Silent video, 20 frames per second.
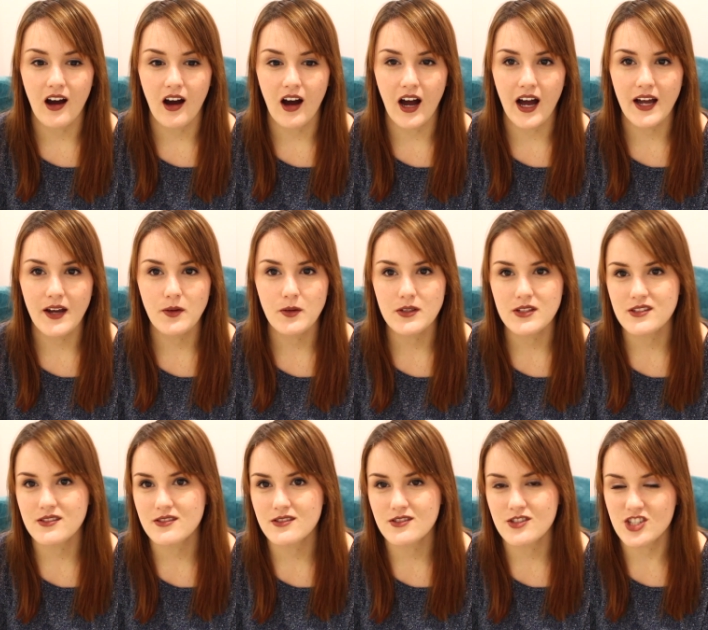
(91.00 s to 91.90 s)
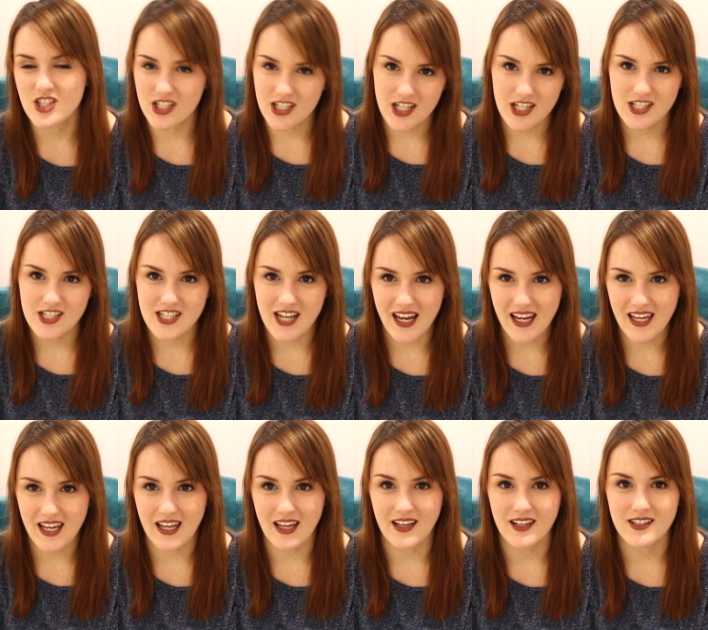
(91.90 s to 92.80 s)
I would suggest
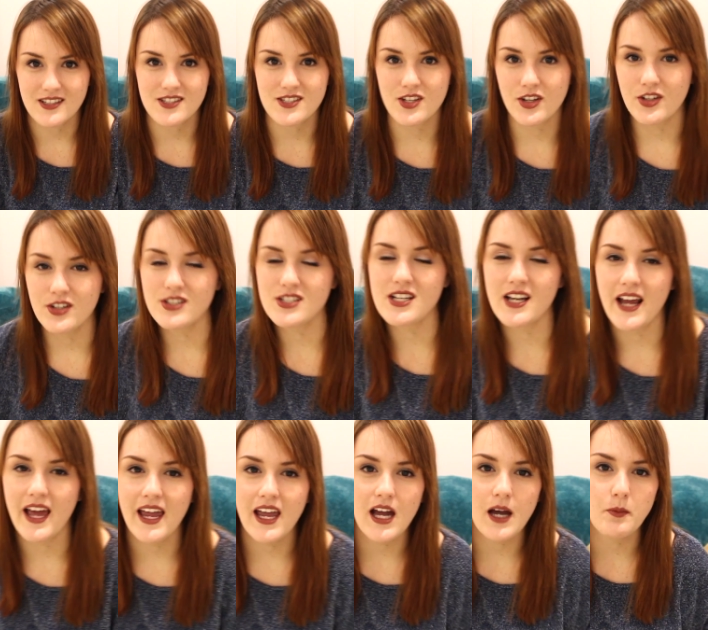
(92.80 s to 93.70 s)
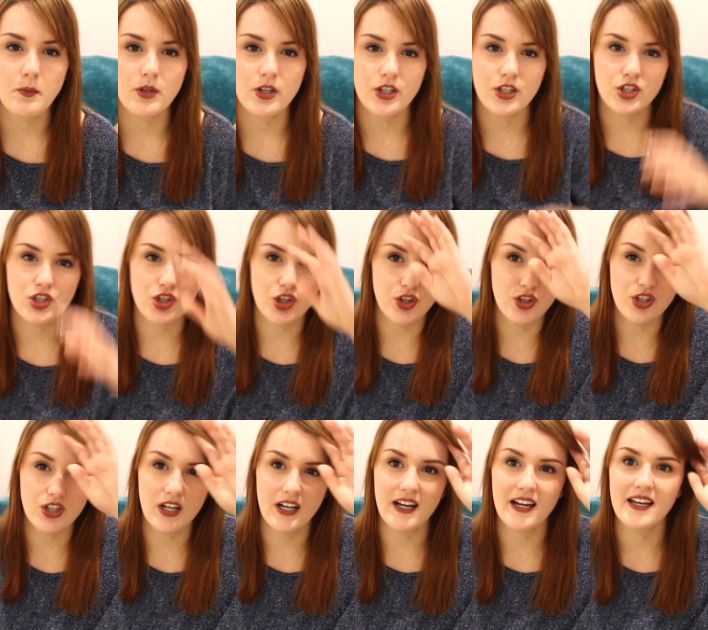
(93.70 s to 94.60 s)
taking it. So today I'm going to show
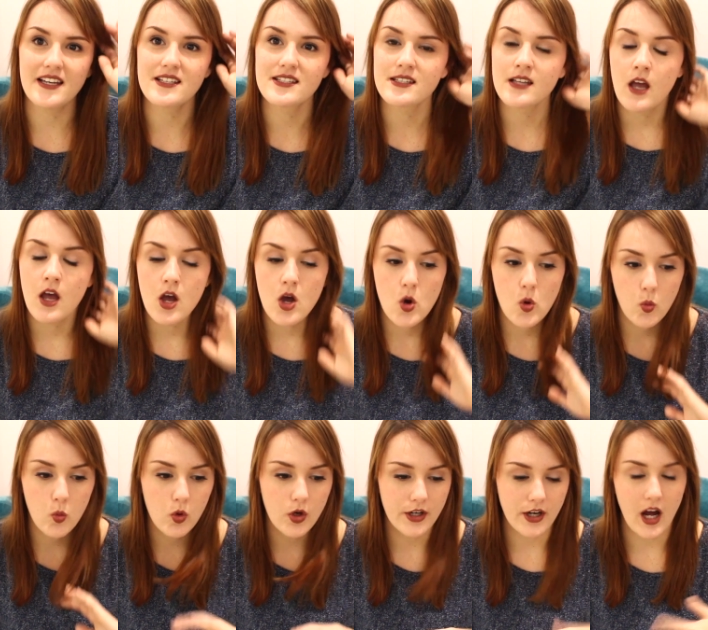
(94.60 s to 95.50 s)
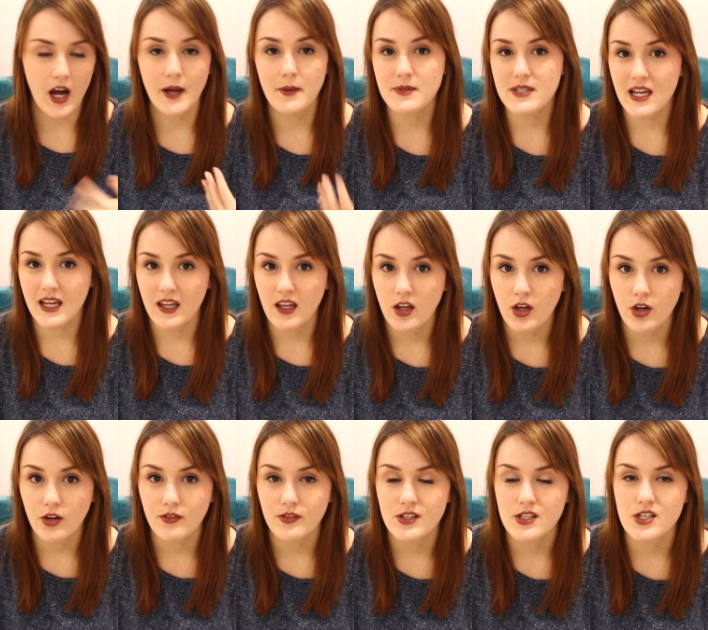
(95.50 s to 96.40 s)
you guys what I'm taking
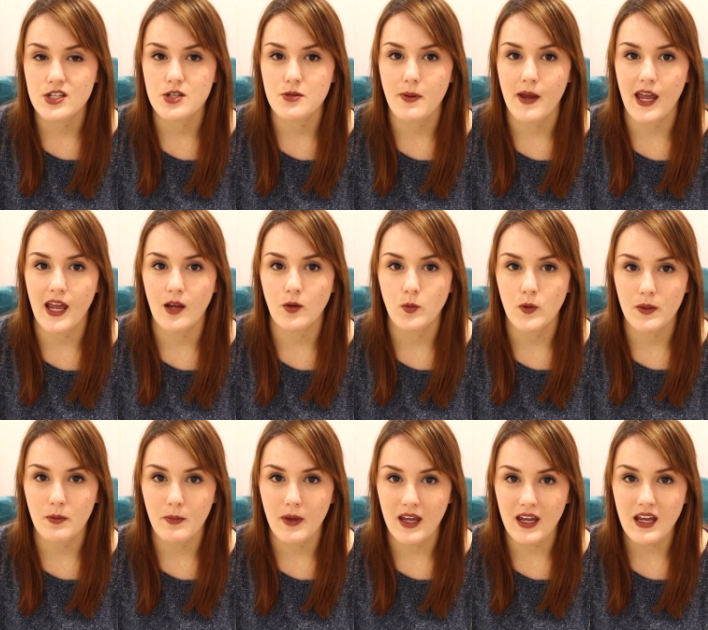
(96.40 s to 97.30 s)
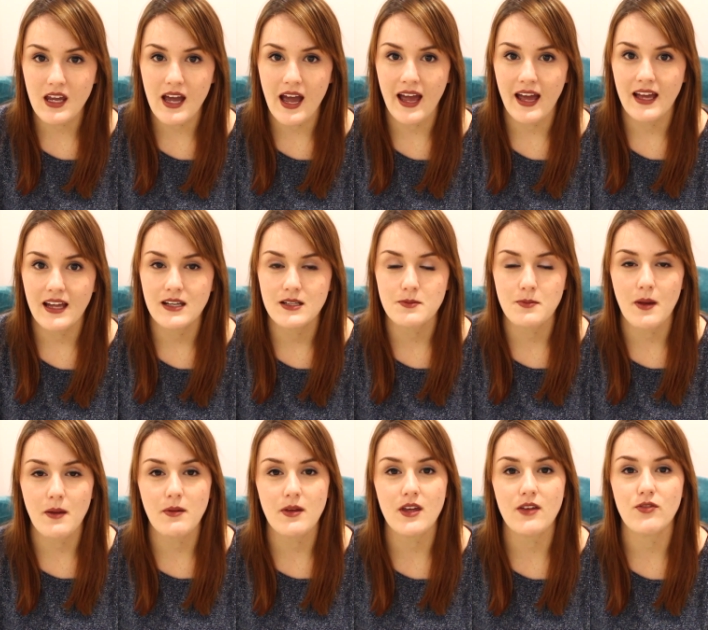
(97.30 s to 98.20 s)
over to Japan with me and
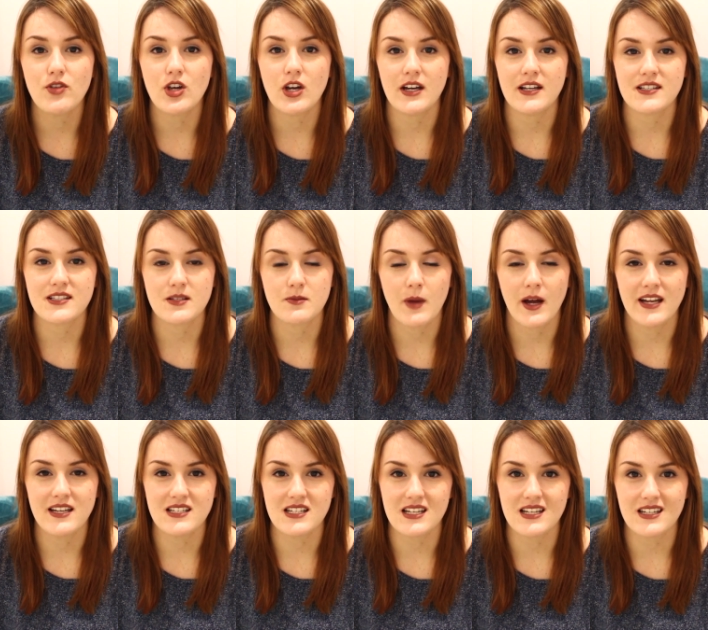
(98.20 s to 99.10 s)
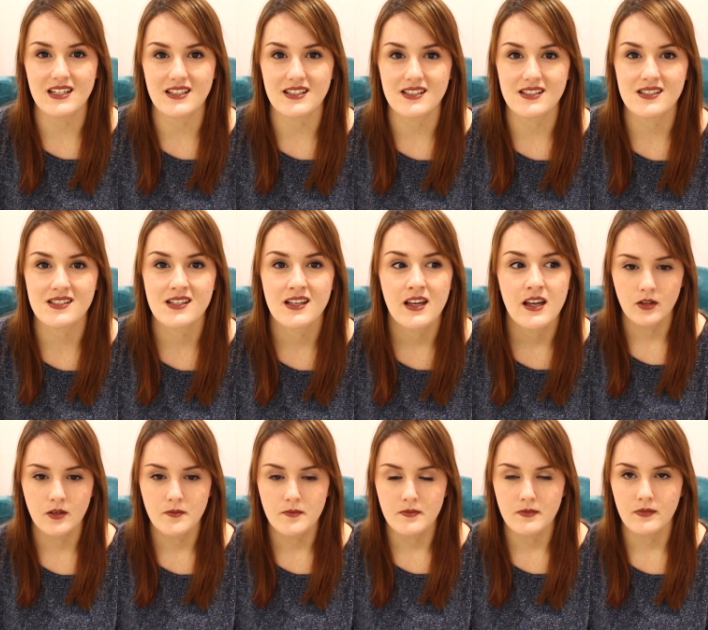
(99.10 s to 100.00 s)
maybe give you guys some ideas.
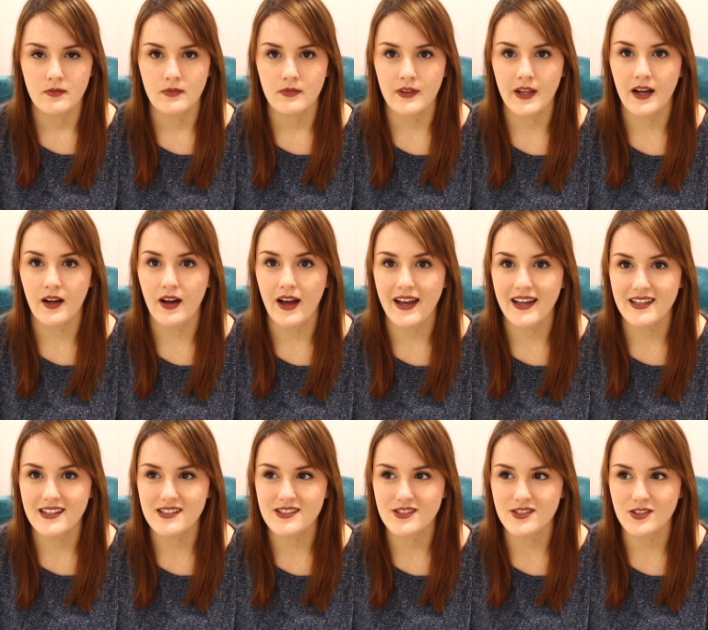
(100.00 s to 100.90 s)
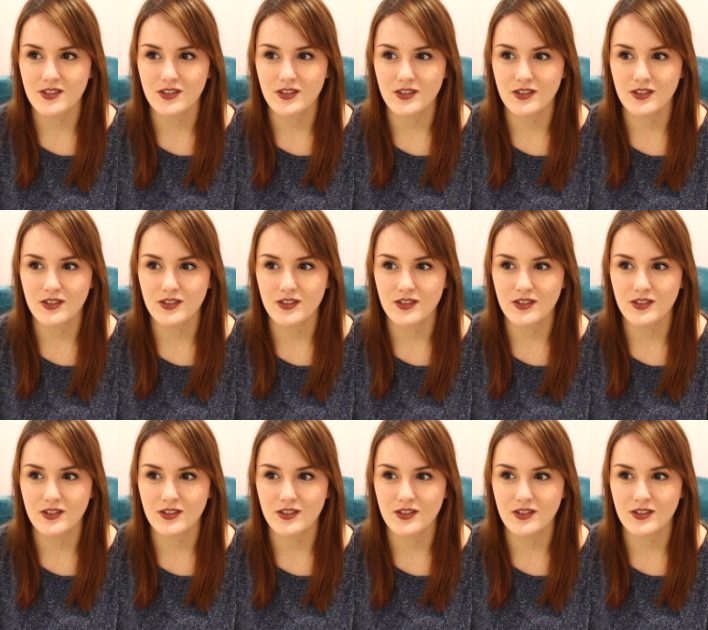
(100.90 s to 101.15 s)
Now as